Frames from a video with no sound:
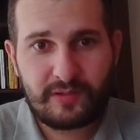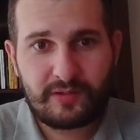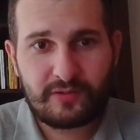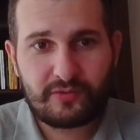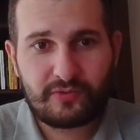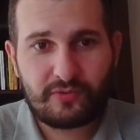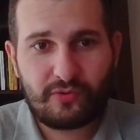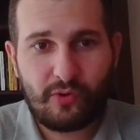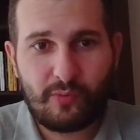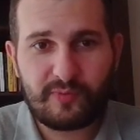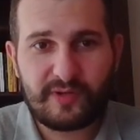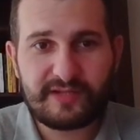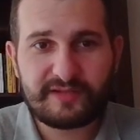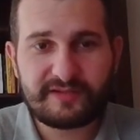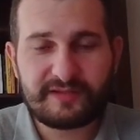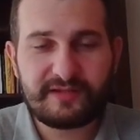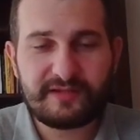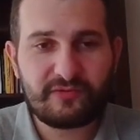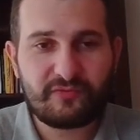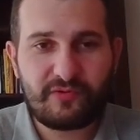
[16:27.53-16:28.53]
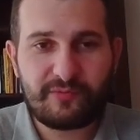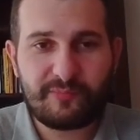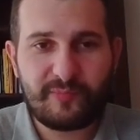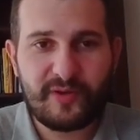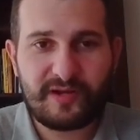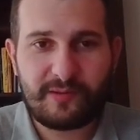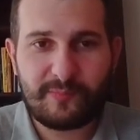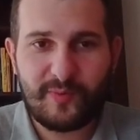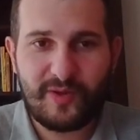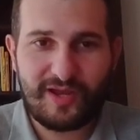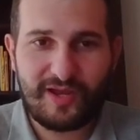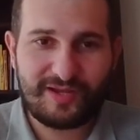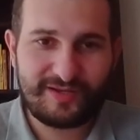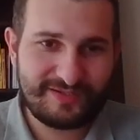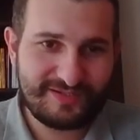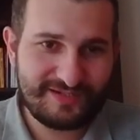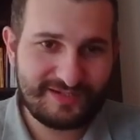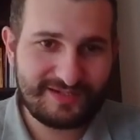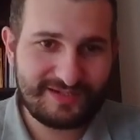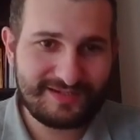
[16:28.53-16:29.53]
Completely ripping apart
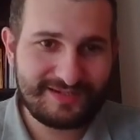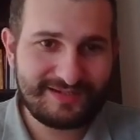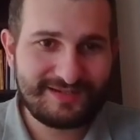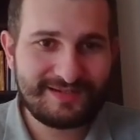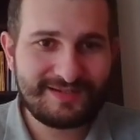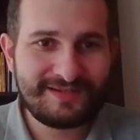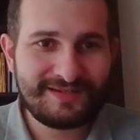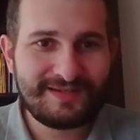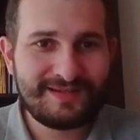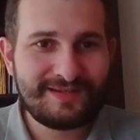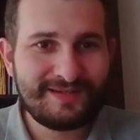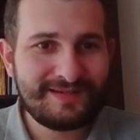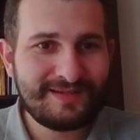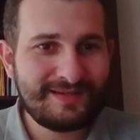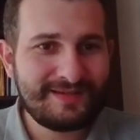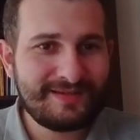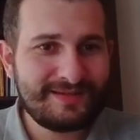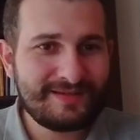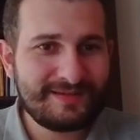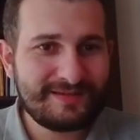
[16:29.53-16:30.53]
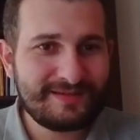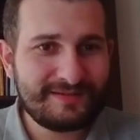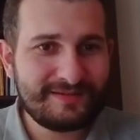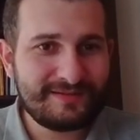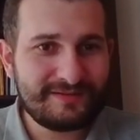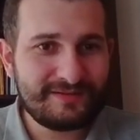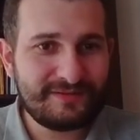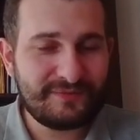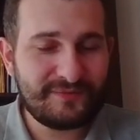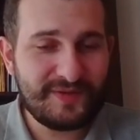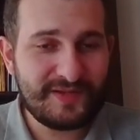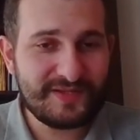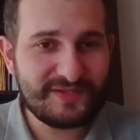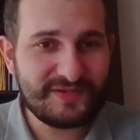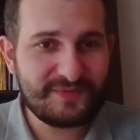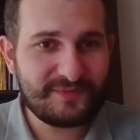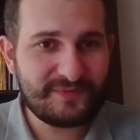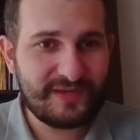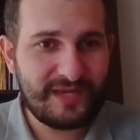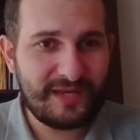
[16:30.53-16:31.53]
the
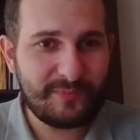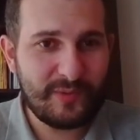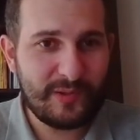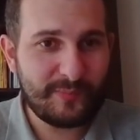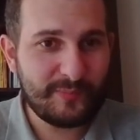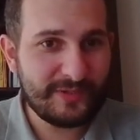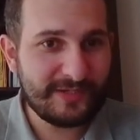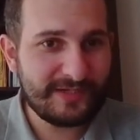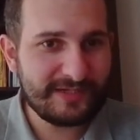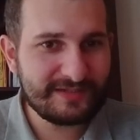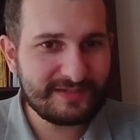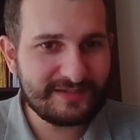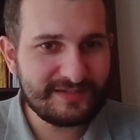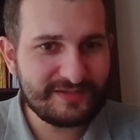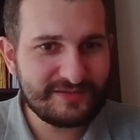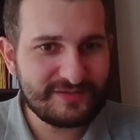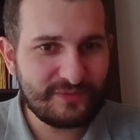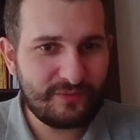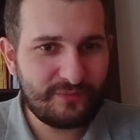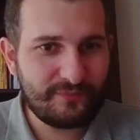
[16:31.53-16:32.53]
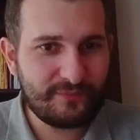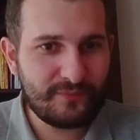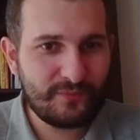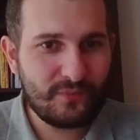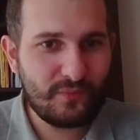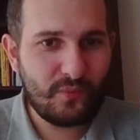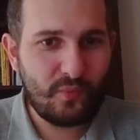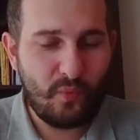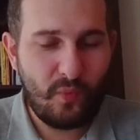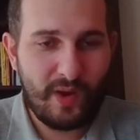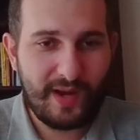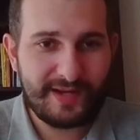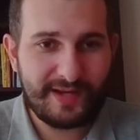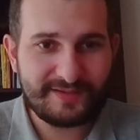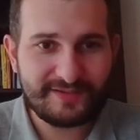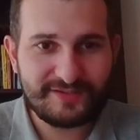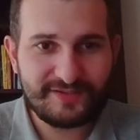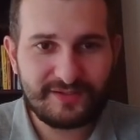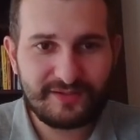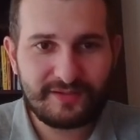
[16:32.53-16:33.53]
defensive capabilities of
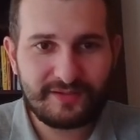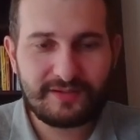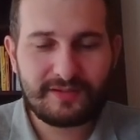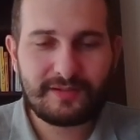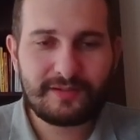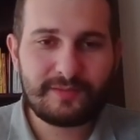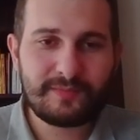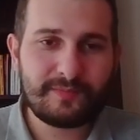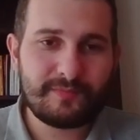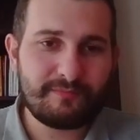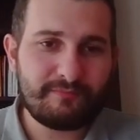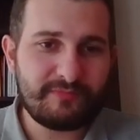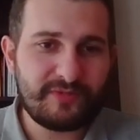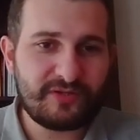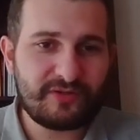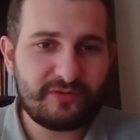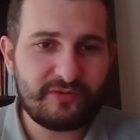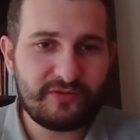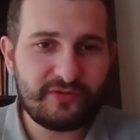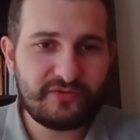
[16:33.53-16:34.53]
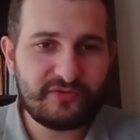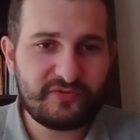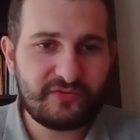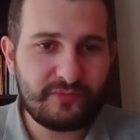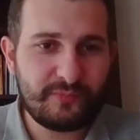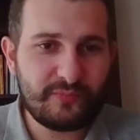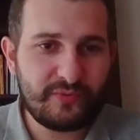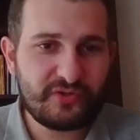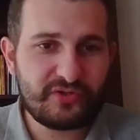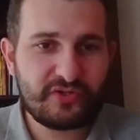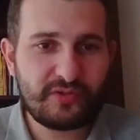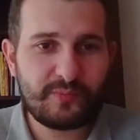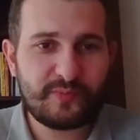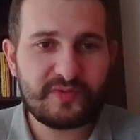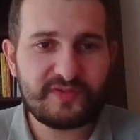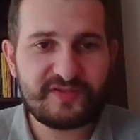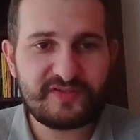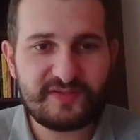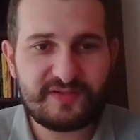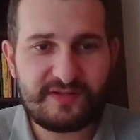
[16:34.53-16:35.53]
white, because the bishop is
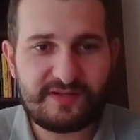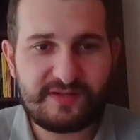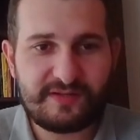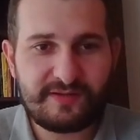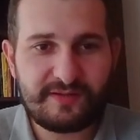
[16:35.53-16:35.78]
still